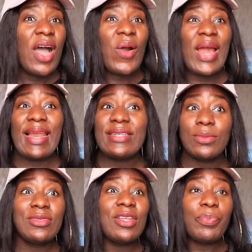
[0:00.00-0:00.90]
or I liked
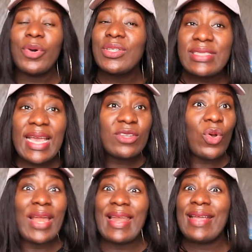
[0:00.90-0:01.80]
something they posted,
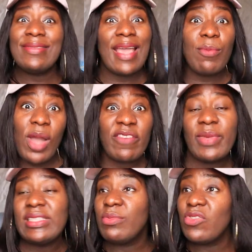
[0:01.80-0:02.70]
or I liked them, or I've
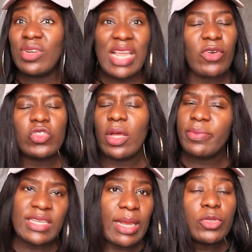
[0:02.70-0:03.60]
met them in real life or something.